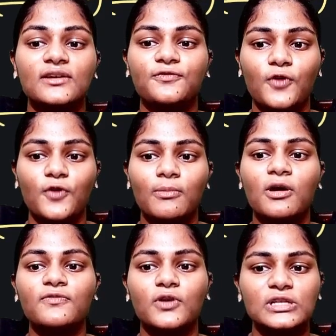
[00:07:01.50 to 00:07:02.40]
the form
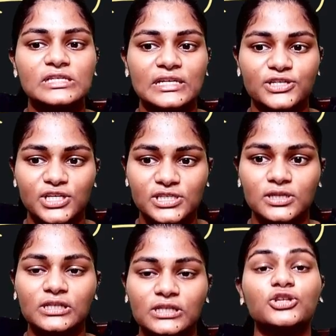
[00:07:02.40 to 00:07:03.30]
of concentric
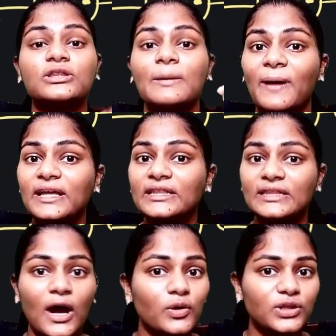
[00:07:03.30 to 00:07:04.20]
circles. So by
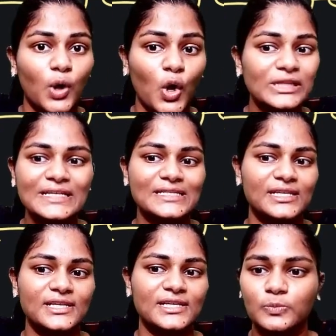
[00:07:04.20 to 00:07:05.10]
now, all these
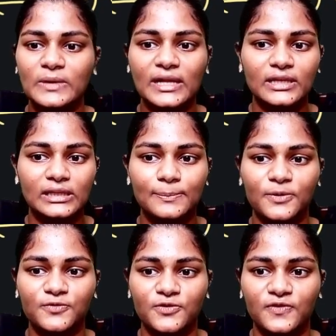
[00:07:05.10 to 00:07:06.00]
things should be at the tip
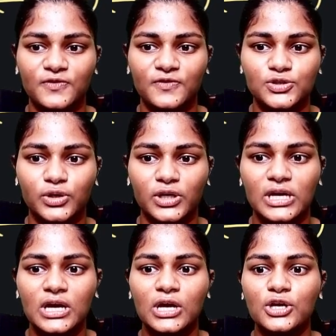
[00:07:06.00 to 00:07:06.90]
of your fingers, okay?